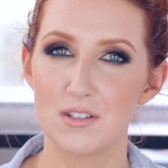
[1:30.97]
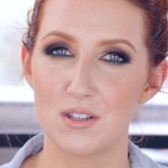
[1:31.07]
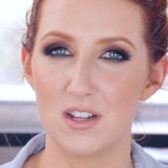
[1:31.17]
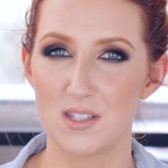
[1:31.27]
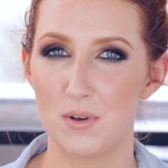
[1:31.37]

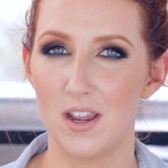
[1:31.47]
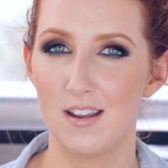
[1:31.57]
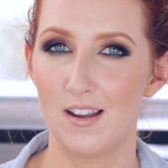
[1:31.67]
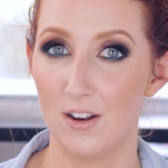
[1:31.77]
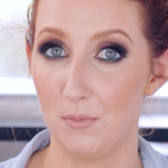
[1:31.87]
So that's why
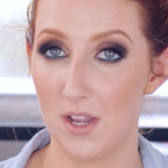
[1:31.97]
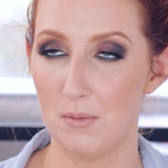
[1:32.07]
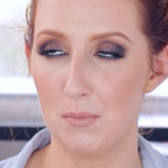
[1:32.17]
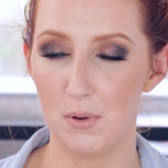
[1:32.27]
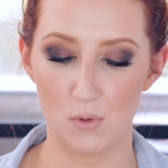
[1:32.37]
it kind of
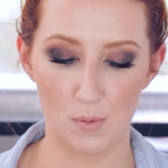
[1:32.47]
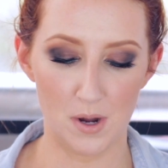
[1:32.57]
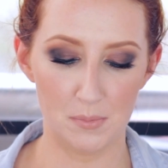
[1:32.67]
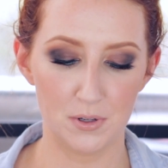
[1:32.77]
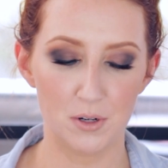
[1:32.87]
became a bit more
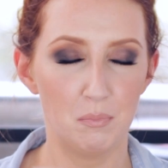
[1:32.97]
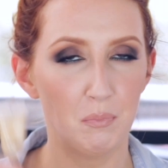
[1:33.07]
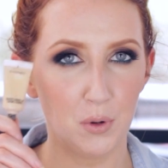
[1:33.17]
popular.